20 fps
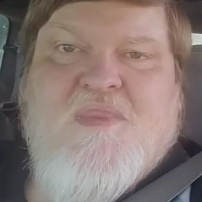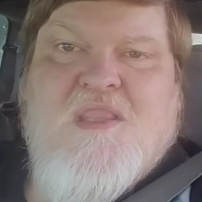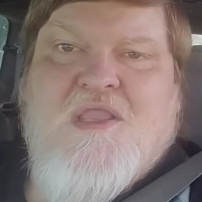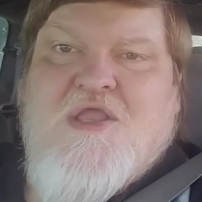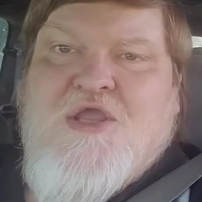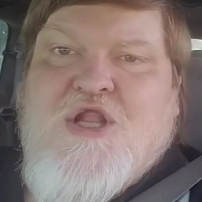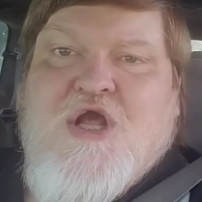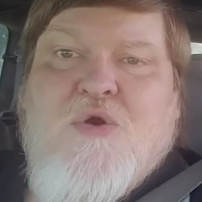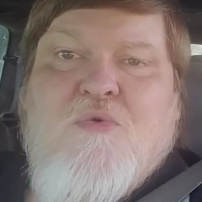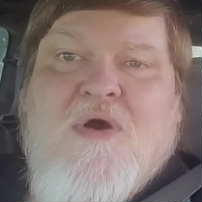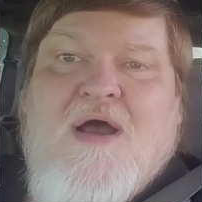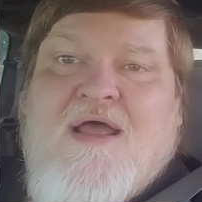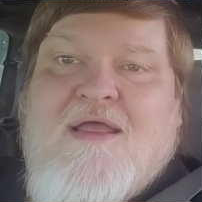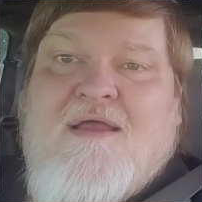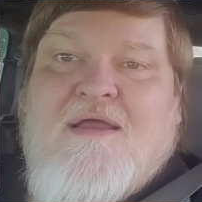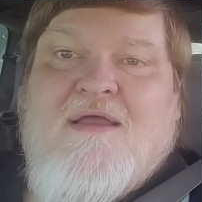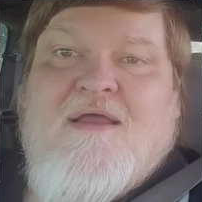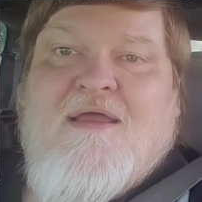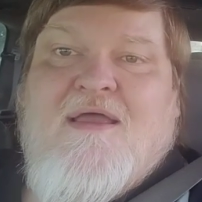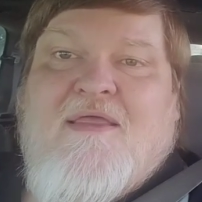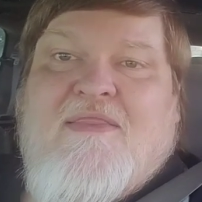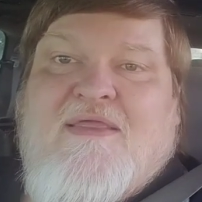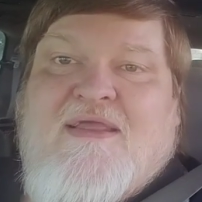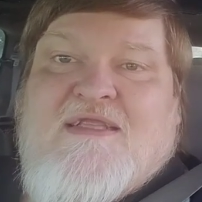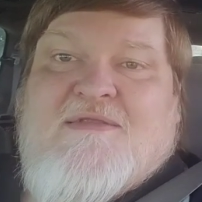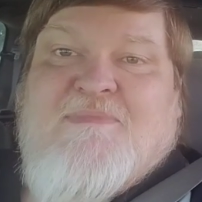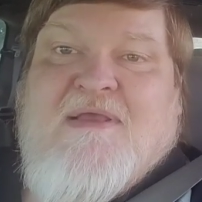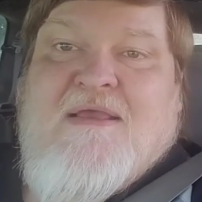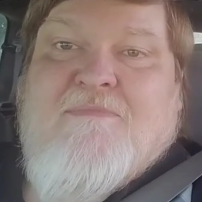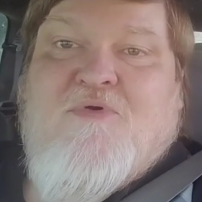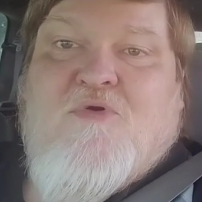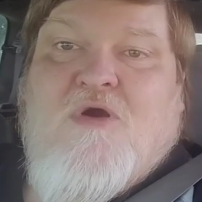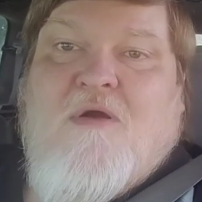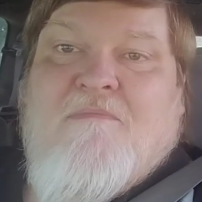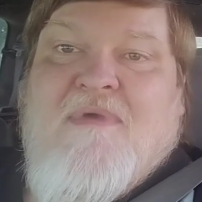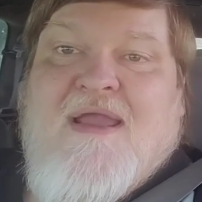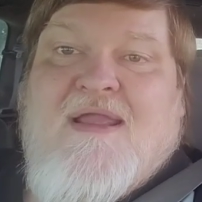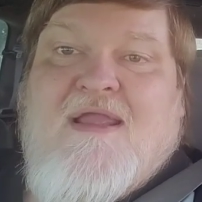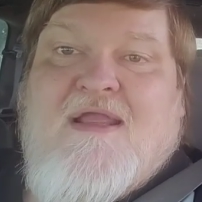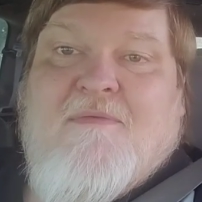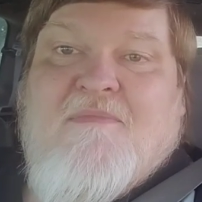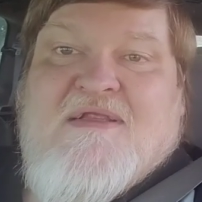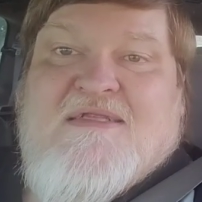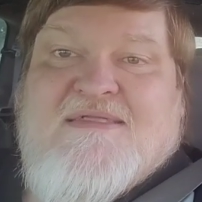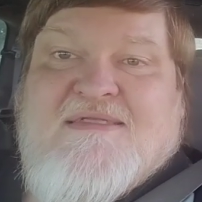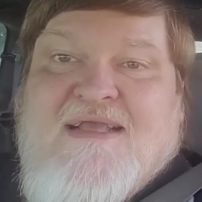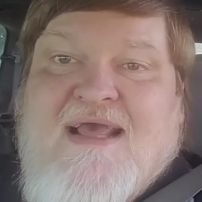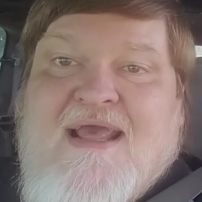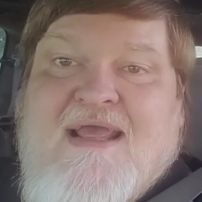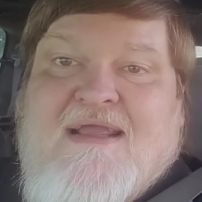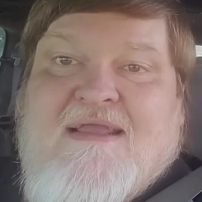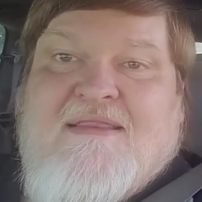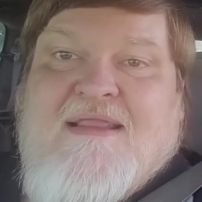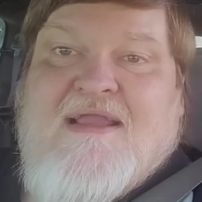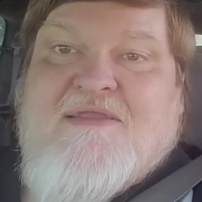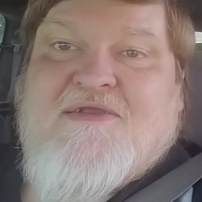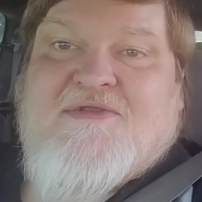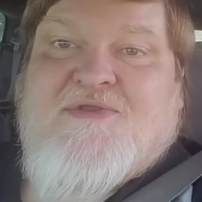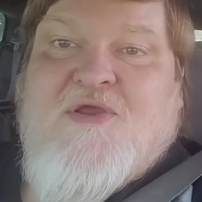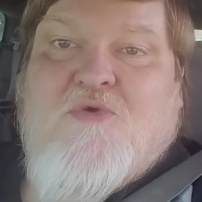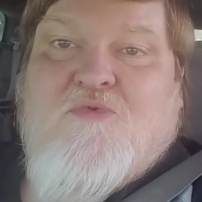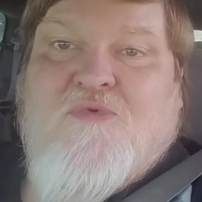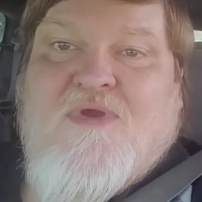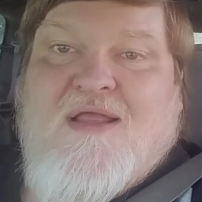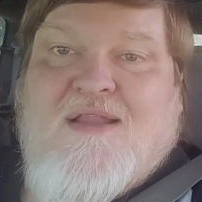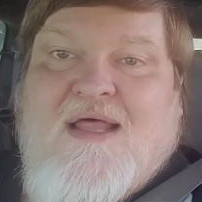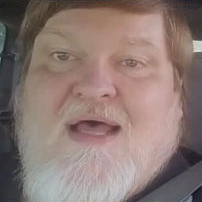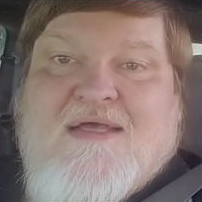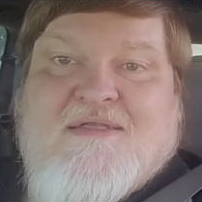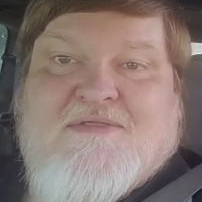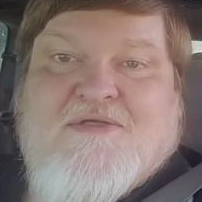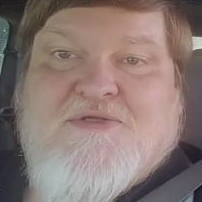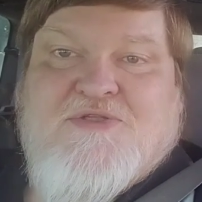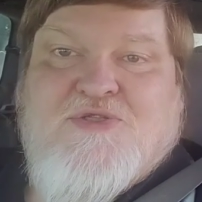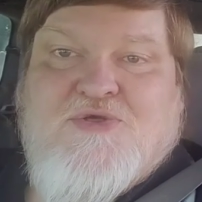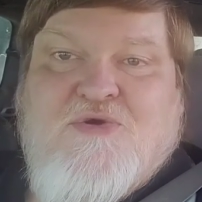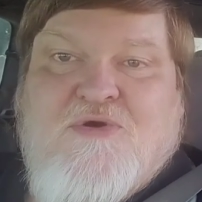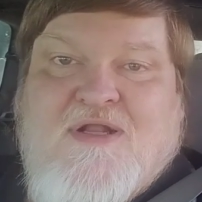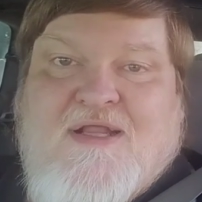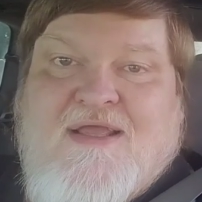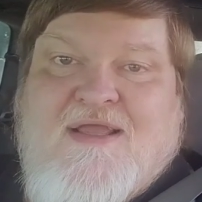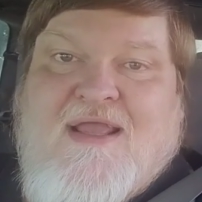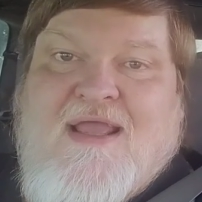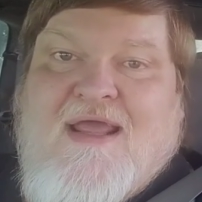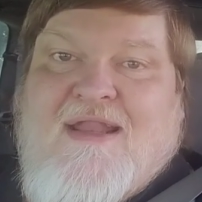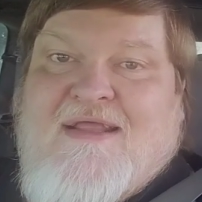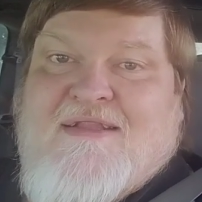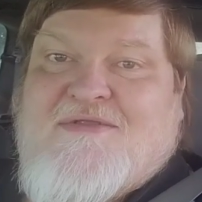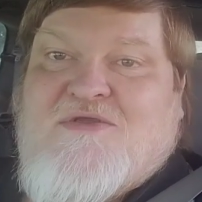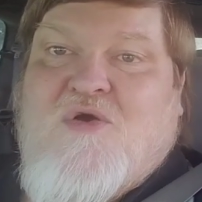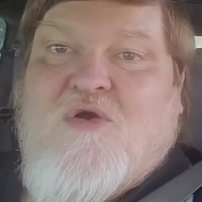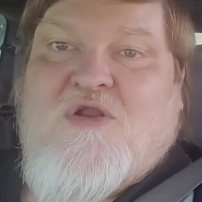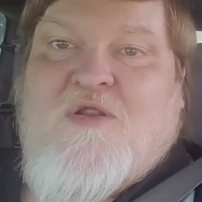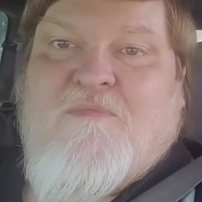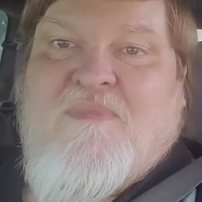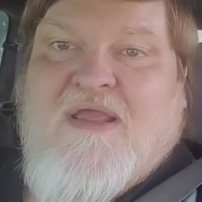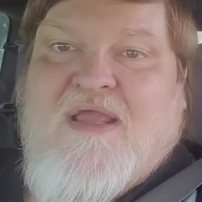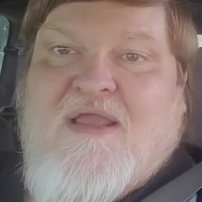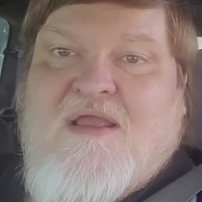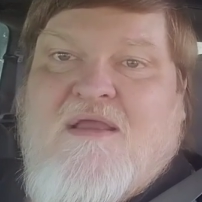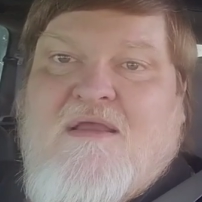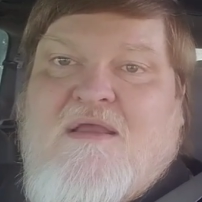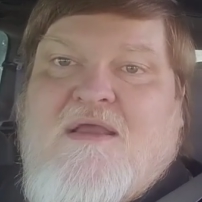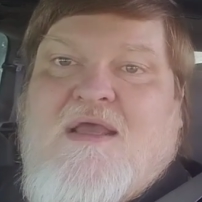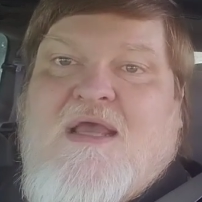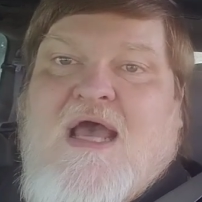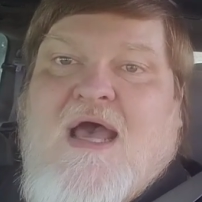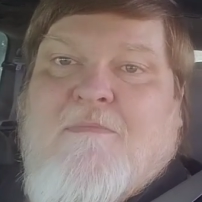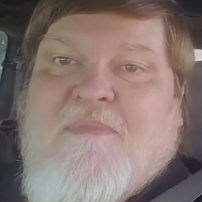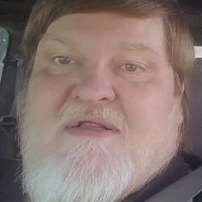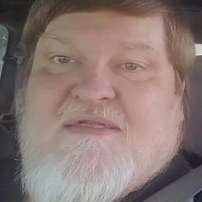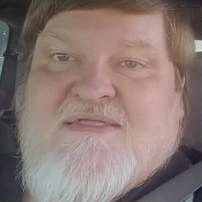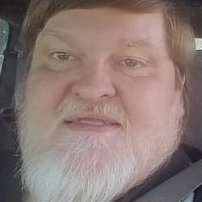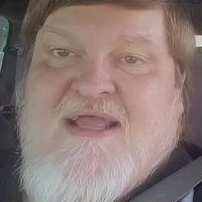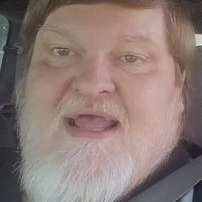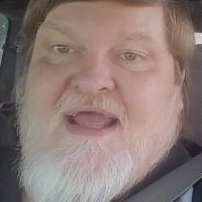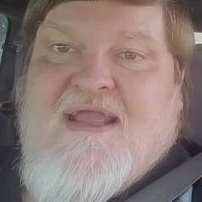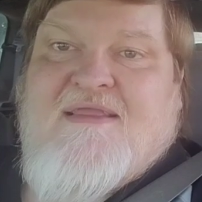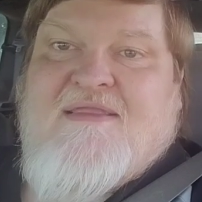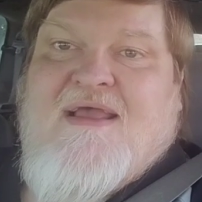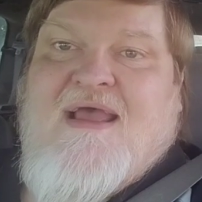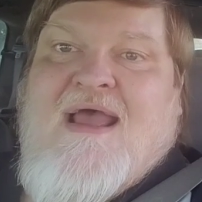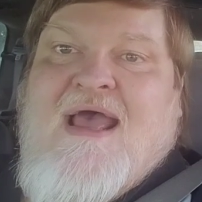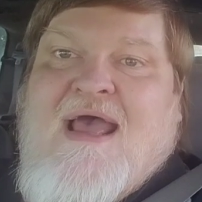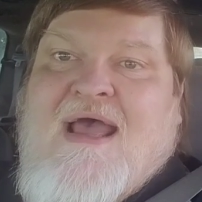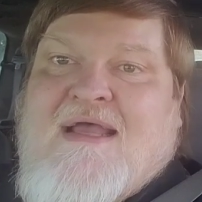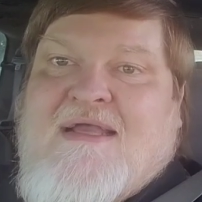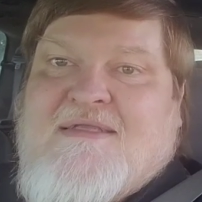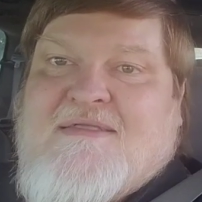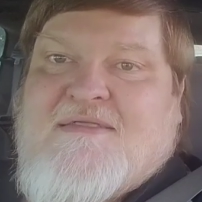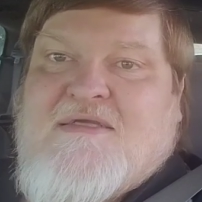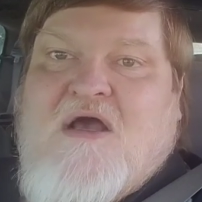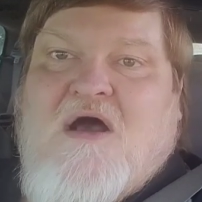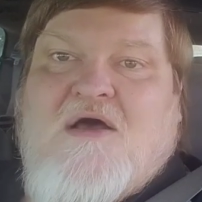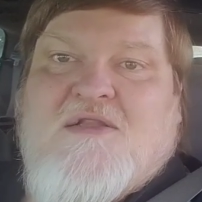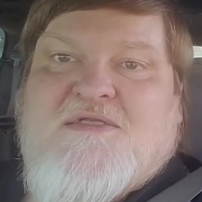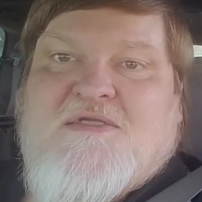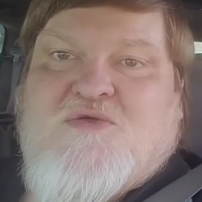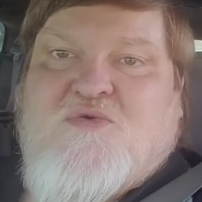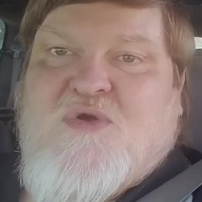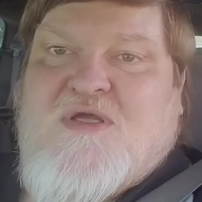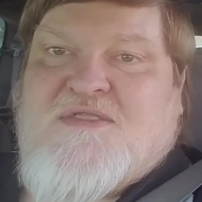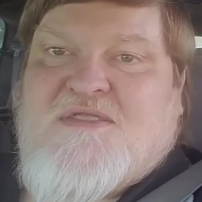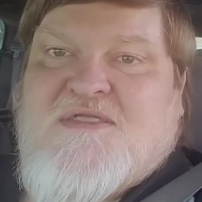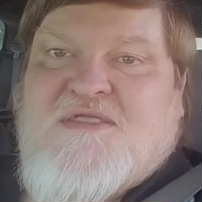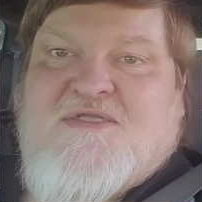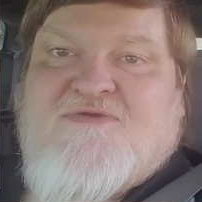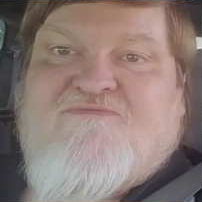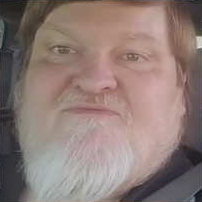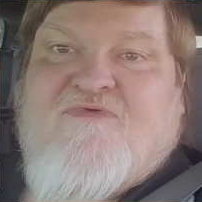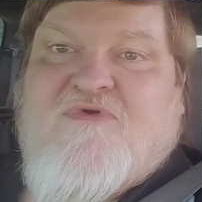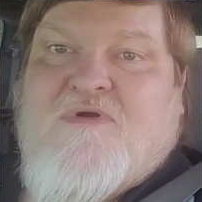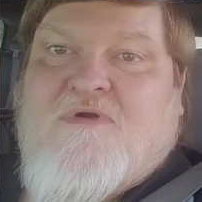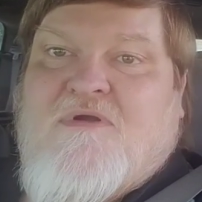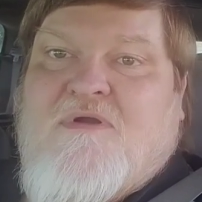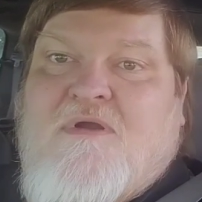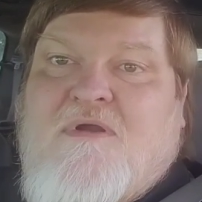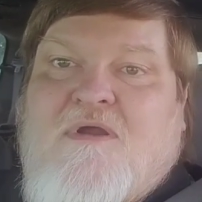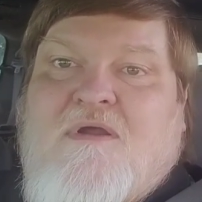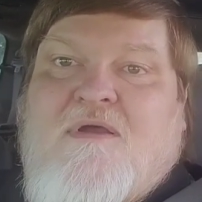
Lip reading: you know what, these people are making a mistake and they just don't realize they're doing it, and it's going to be a mistake that has consequences for